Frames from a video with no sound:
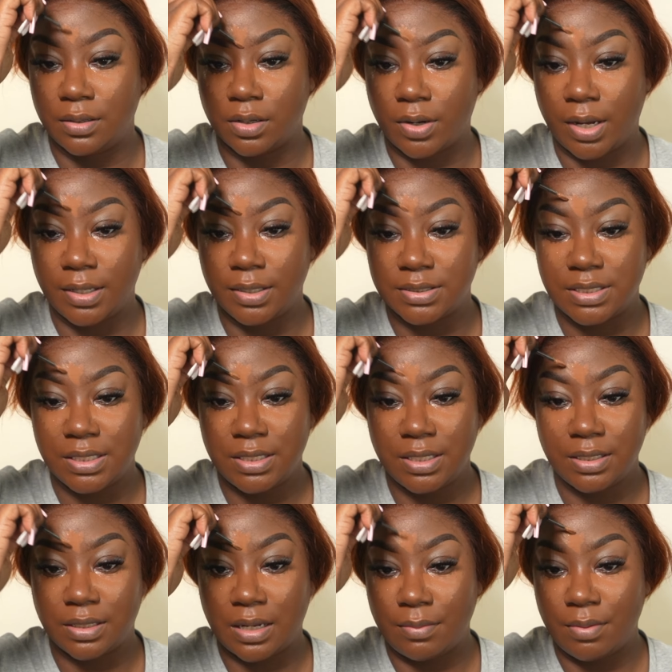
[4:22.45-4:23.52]
Okay, does he
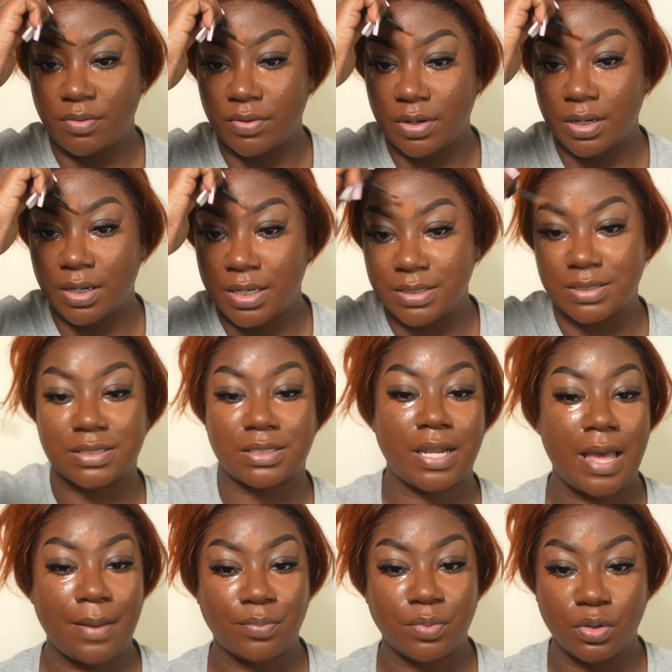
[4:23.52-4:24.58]
need to come over here and
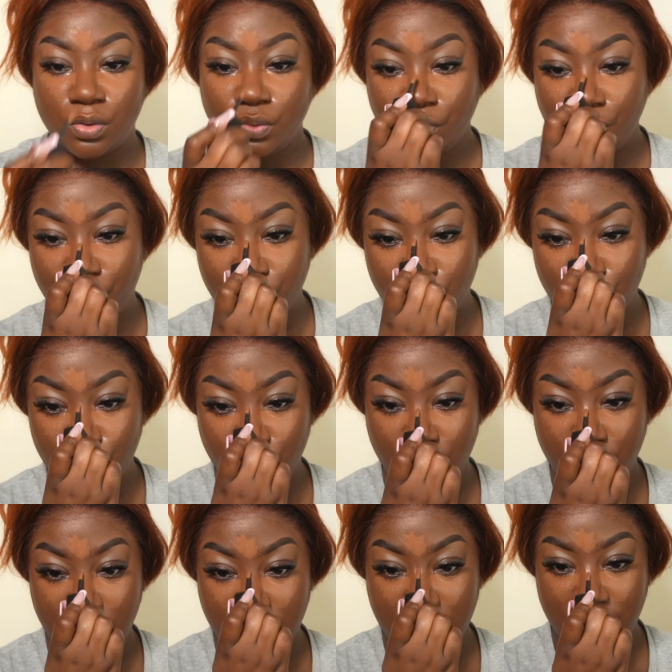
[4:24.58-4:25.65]
slap you for you to
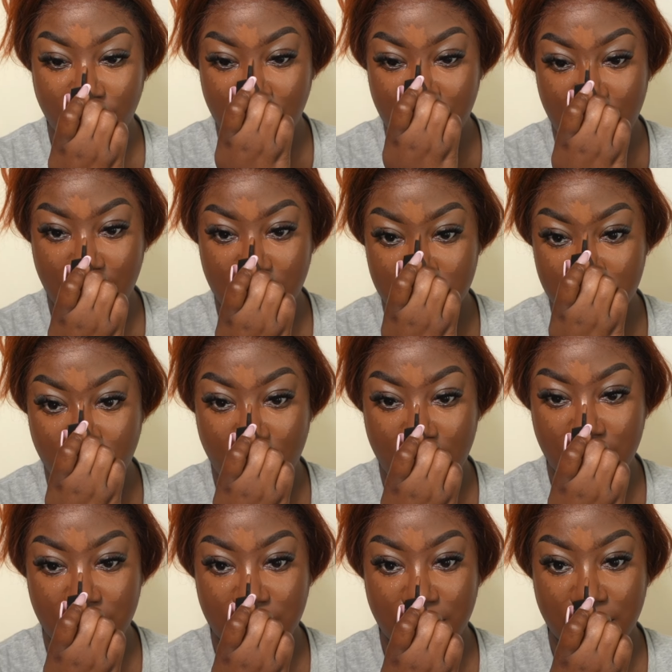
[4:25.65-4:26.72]
believe it? That is
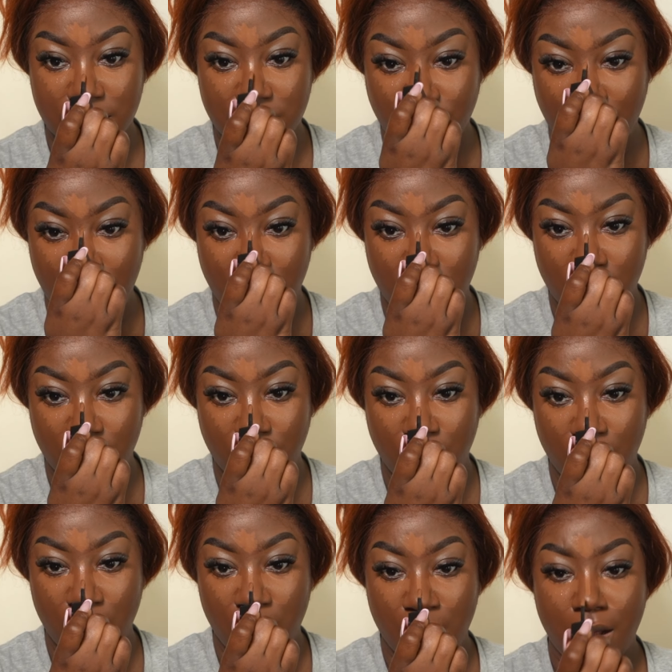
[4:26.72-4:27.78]
crazy. It's right here
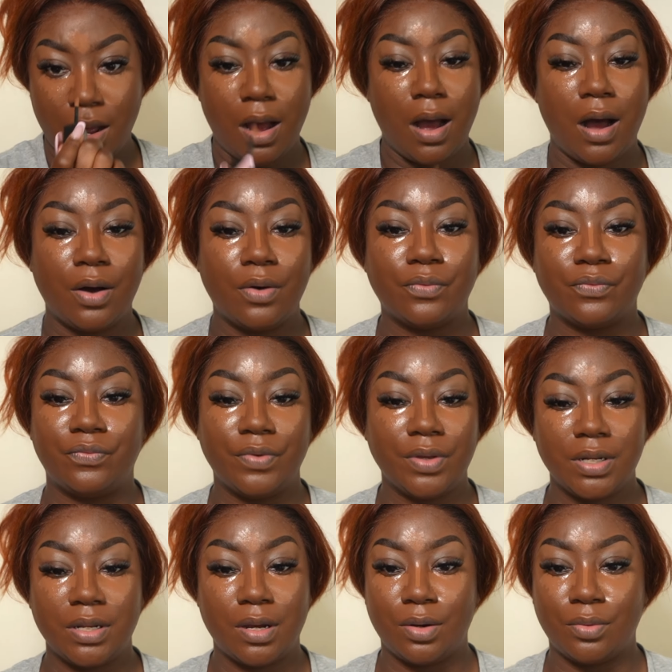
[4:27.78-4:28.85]
on
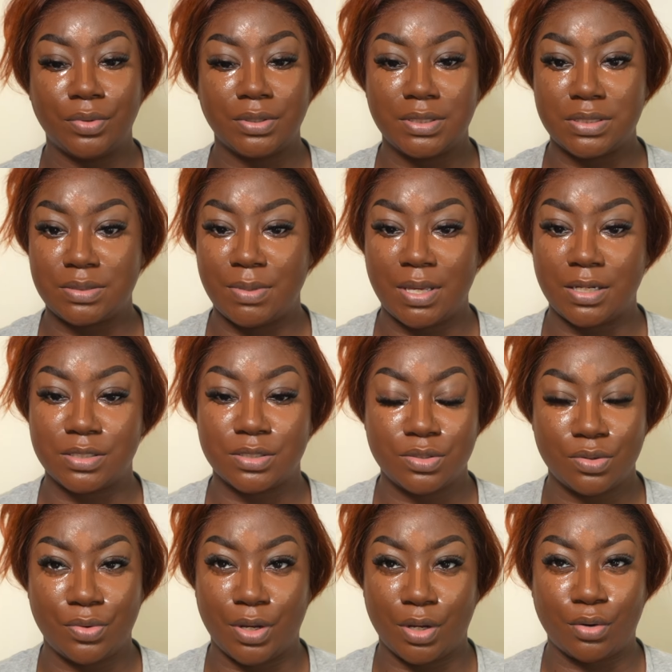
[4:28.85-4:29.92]
video what this man is
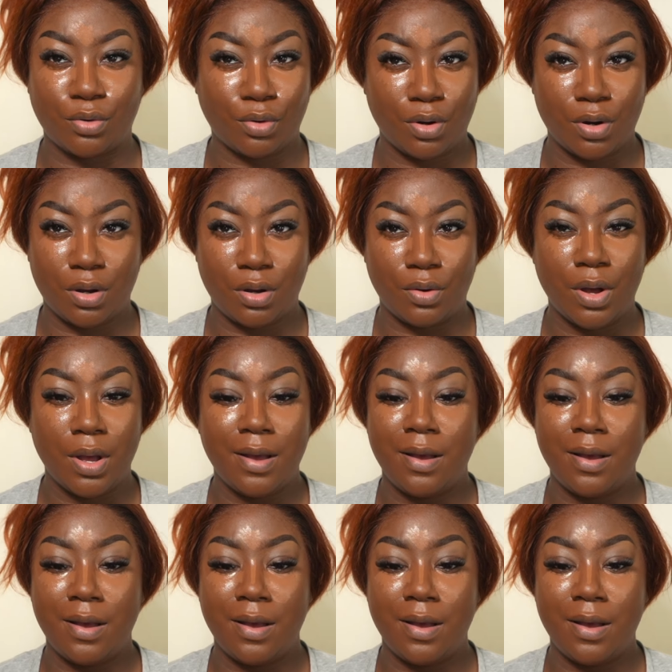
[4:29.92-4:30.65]
doing, girl.